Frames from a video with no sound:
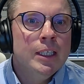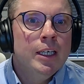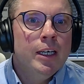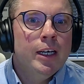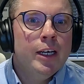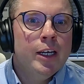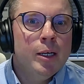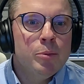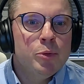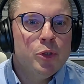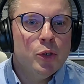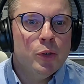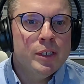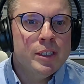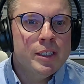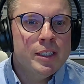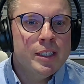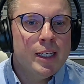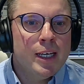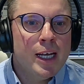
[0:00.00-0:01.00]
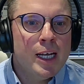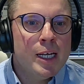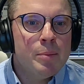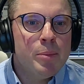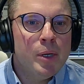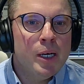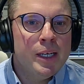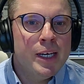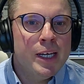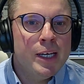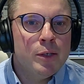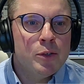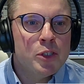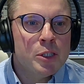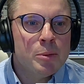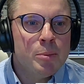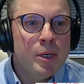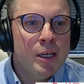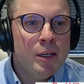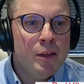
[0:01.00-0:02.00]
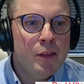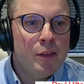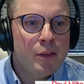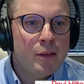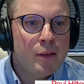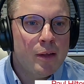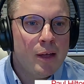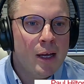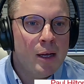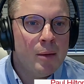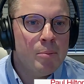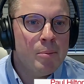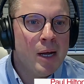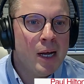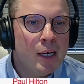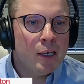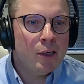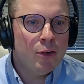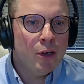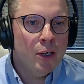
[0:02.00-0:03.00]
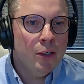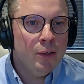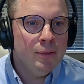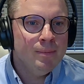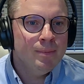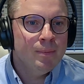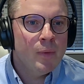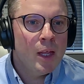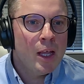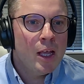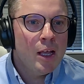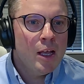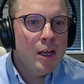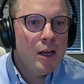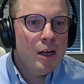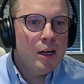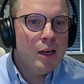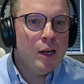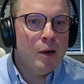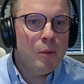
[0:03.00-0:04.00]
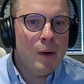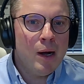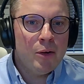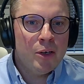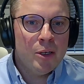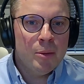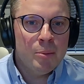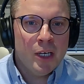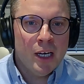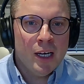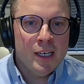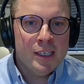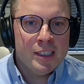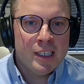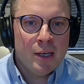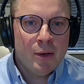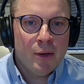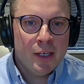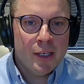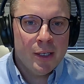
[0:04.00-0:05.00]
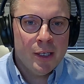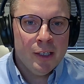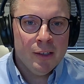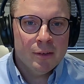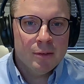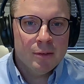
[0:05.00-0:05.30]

And I'm joined today by Neil Smith and Matt Crow. Welcome, guys. How are you?